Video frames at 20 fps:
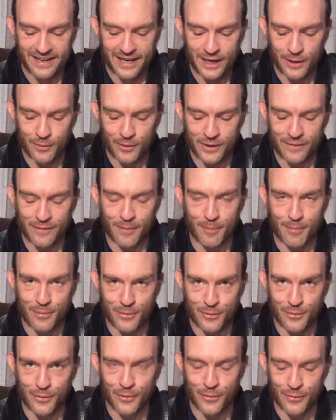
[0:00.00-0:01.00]
He would have
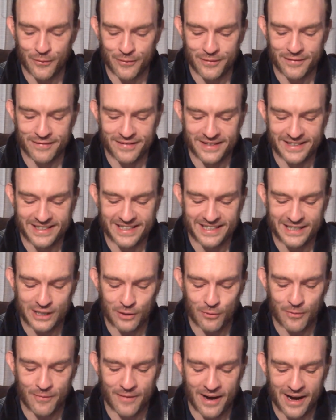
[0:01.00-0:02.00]
approved the
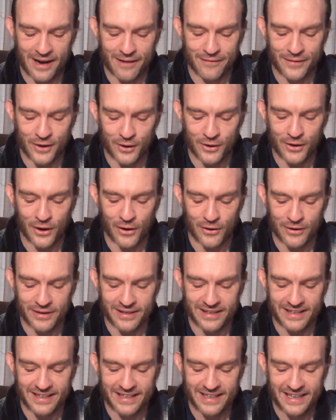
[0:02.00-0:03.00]
disarray of your
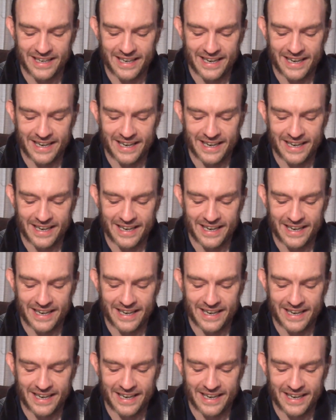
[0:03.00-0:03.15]
garden.